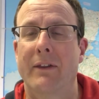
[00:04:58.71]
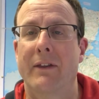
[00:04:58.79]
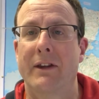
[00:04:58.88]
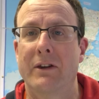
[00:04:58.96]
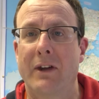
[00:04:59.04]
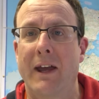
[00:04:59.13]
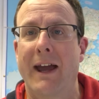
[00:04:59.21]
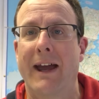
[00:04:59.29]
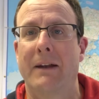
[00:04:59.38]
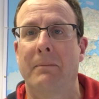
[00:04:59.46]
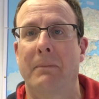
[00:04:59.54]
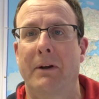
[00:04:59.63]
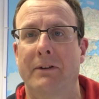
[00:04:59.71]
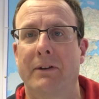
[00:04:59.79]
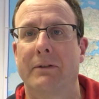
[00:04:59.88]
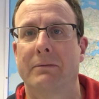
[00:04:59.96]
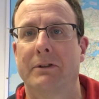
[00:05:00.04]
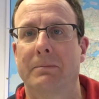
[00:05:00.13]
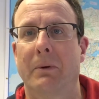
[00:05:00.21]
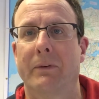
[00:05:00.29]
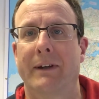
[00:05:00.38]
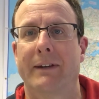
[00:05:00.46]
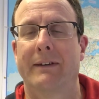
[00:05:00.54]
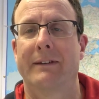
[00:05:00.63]
than you can by just
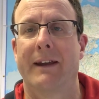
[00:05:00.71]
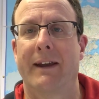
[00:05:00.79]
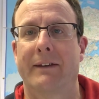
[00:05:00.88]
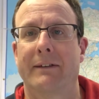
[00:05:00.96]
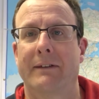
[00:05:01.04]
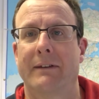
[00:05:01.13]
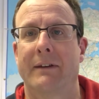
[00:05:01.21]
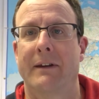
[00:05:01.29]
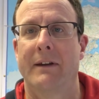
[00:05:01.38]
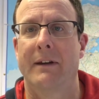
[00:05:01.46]
responding to texts.